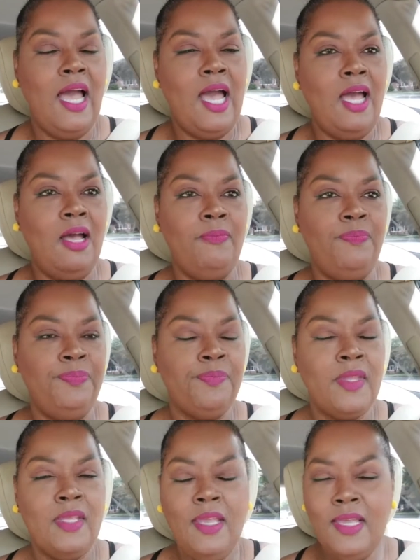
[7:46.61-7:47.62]

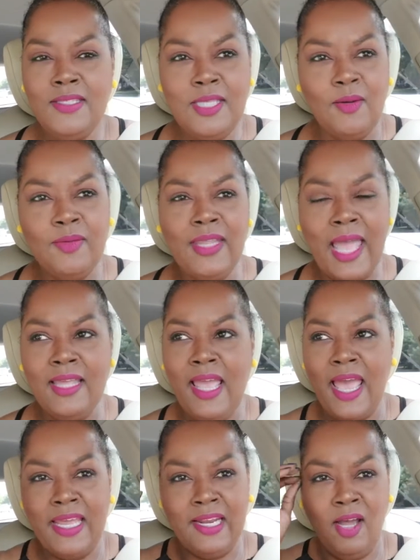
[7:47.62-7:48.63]
And so that
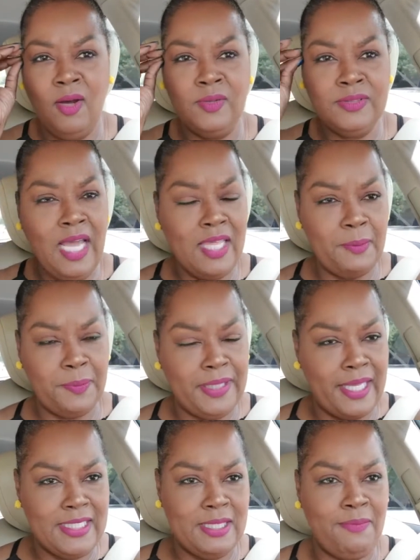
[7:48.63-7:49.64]
had a whole nother
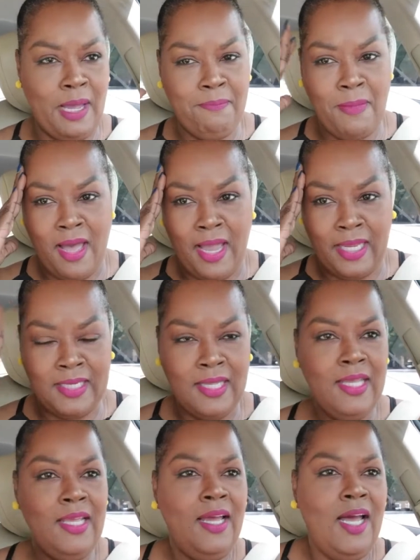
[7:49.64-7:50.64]
place in my
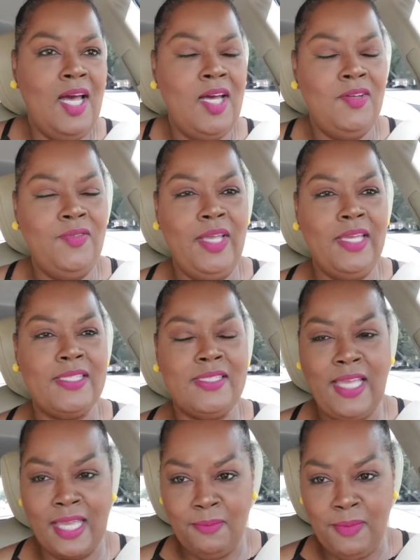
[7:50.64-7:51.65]
mind of
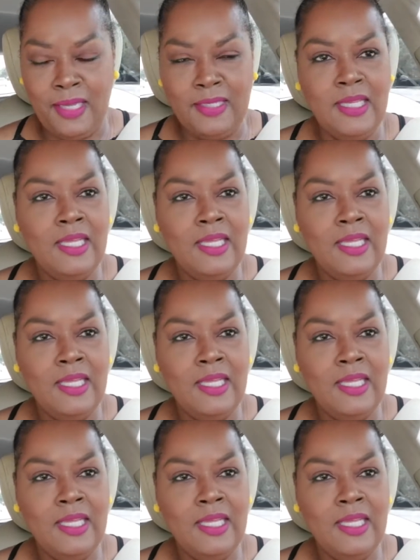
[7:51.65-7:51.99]
excitement.